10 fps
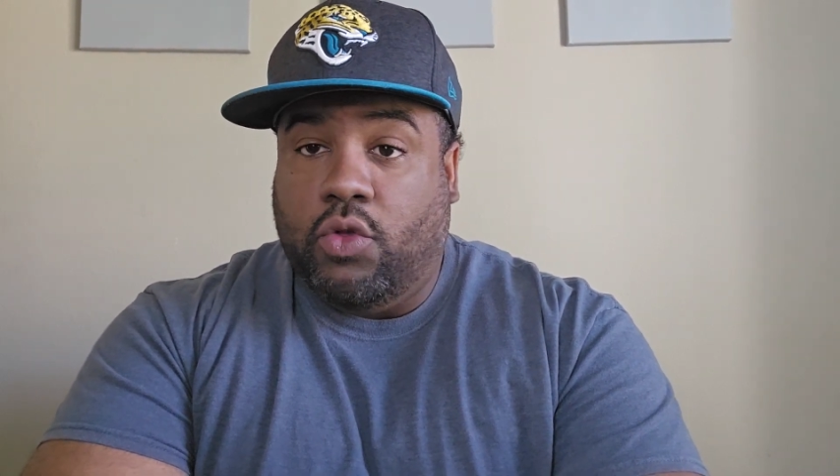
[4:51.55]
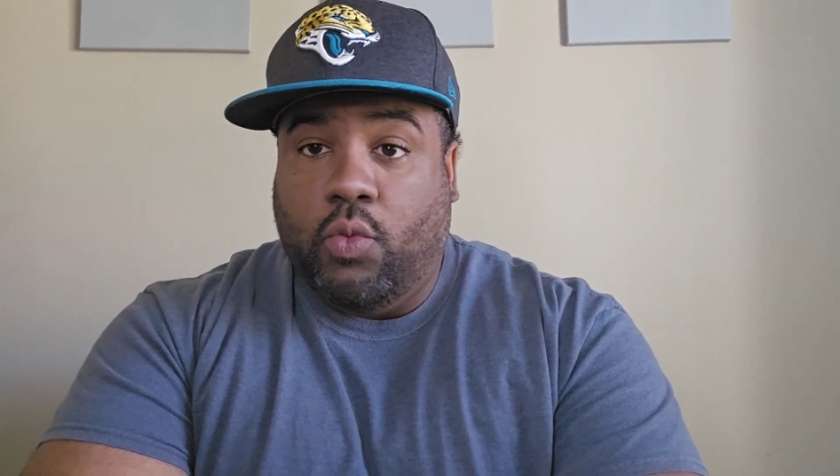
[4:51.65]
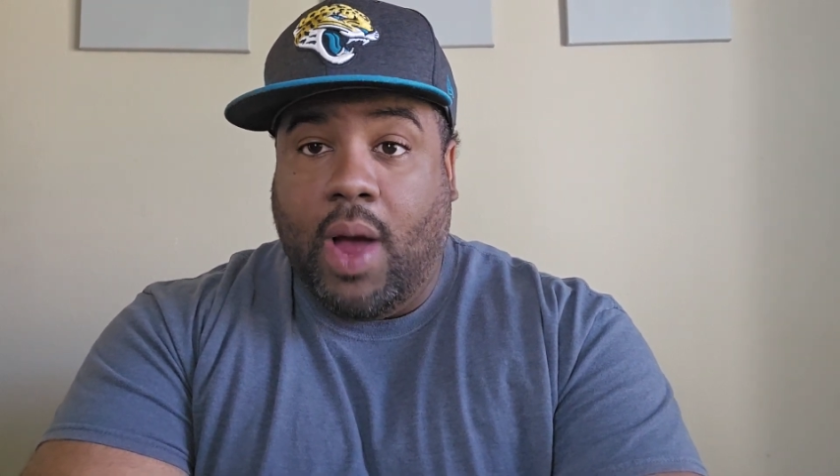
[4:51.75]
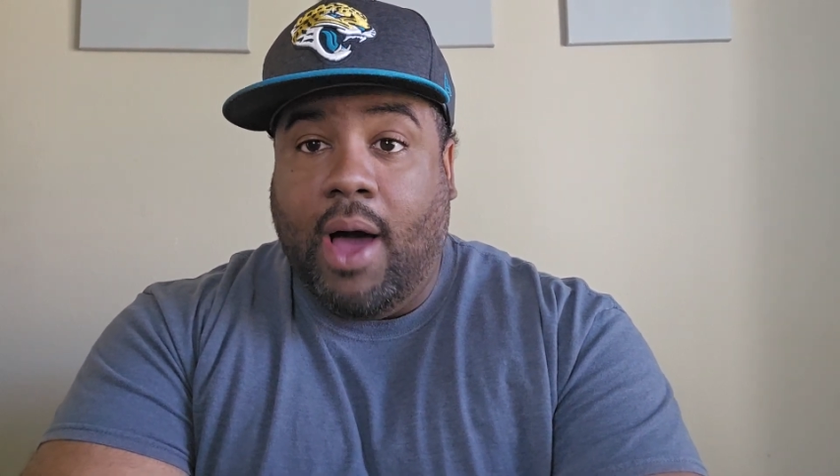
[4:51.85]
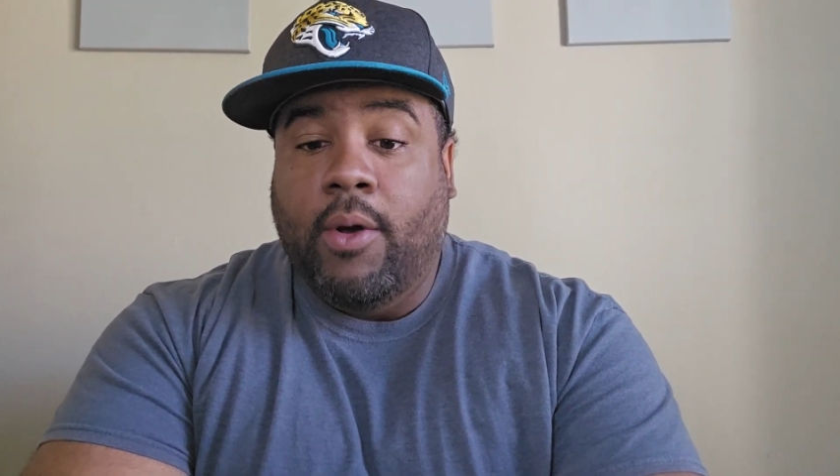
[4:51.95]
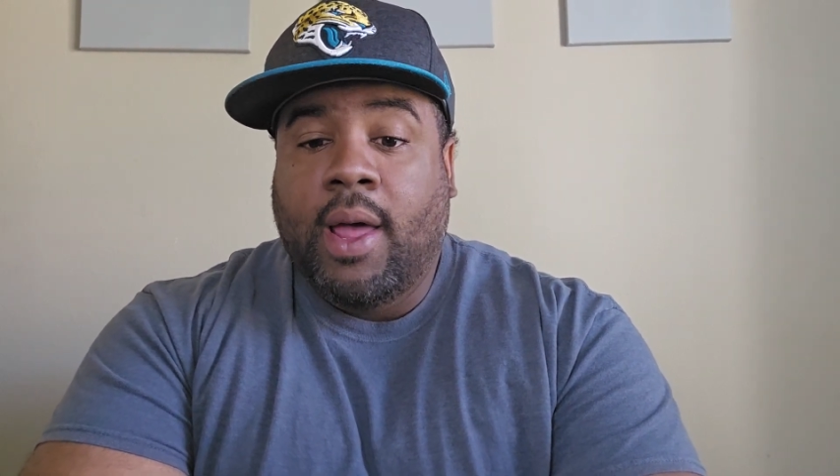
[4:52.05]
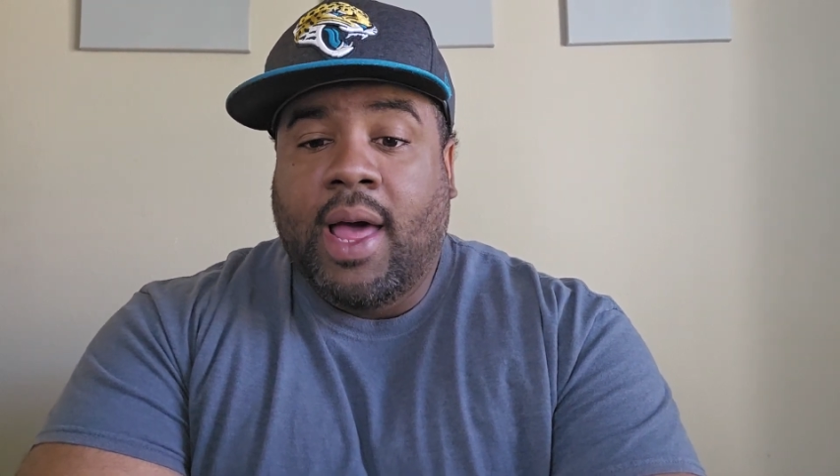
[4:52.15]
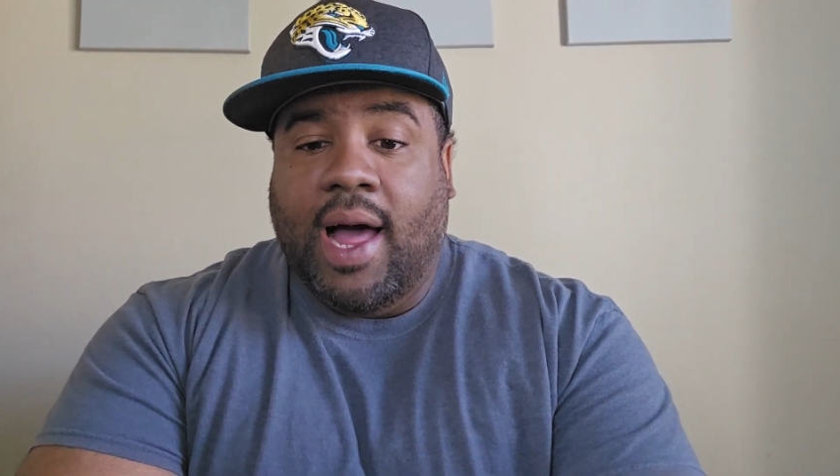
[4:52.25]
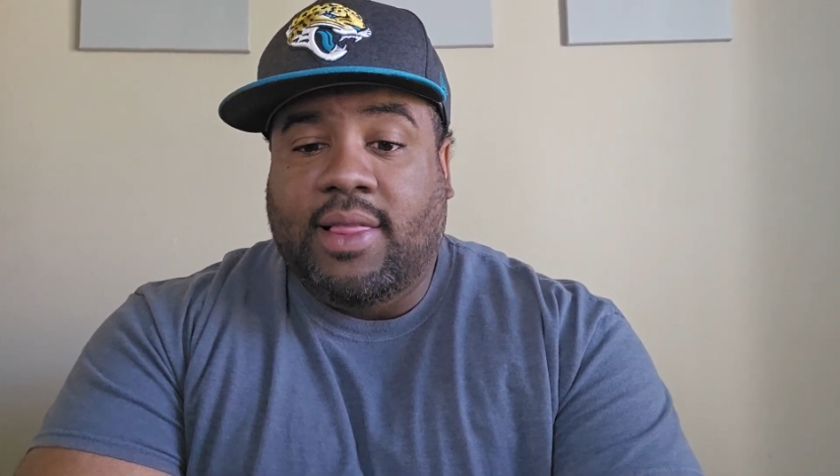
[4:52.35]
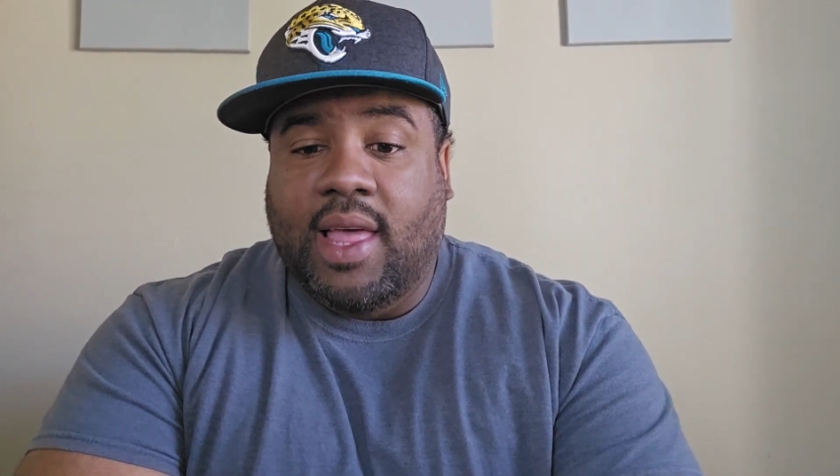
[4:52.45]
throughout.
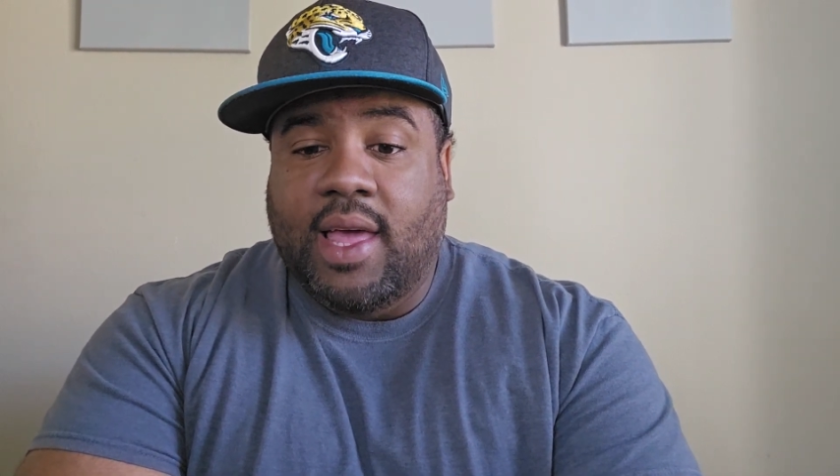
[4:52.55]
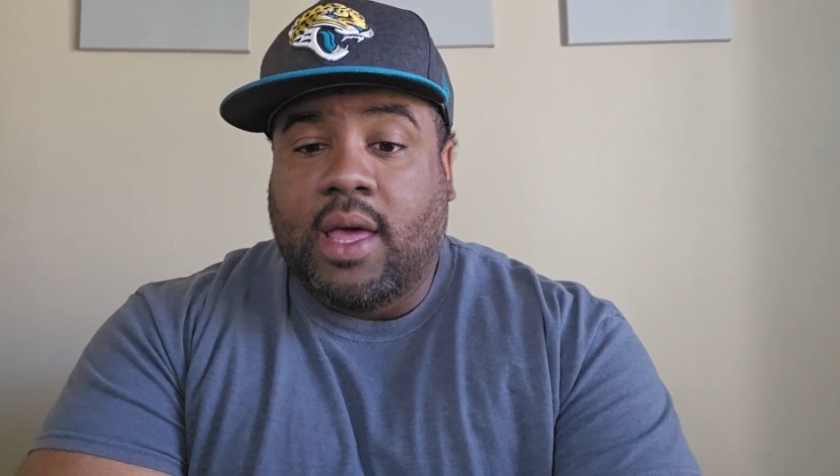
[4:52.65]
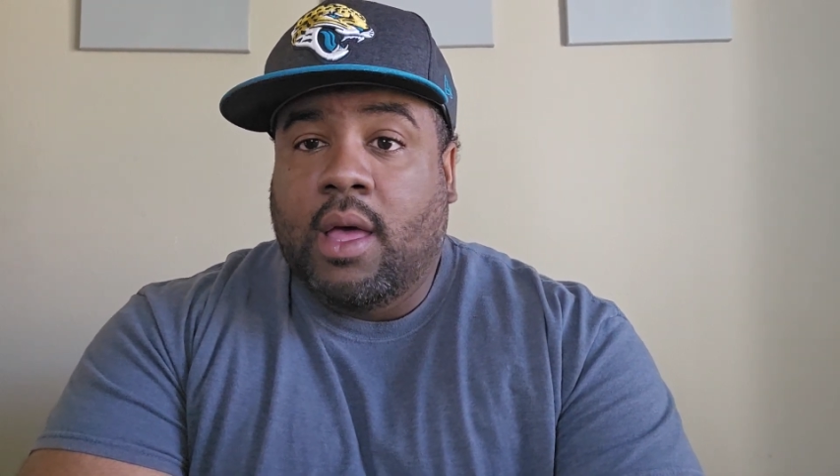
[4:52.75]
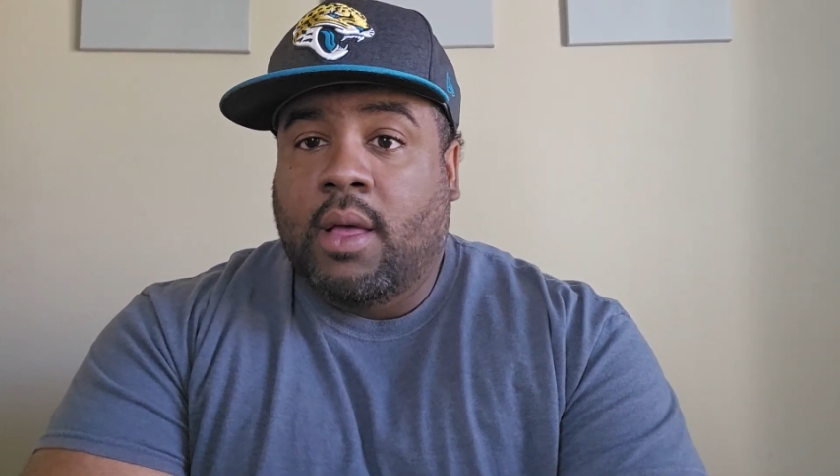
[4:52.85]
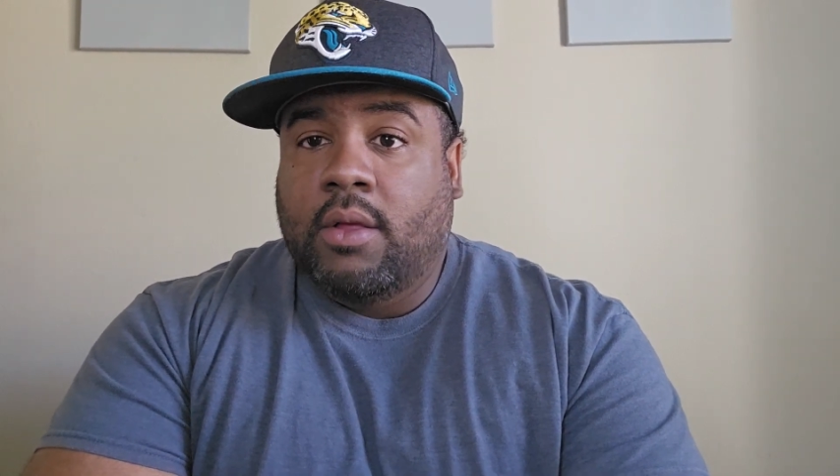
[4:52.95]
I think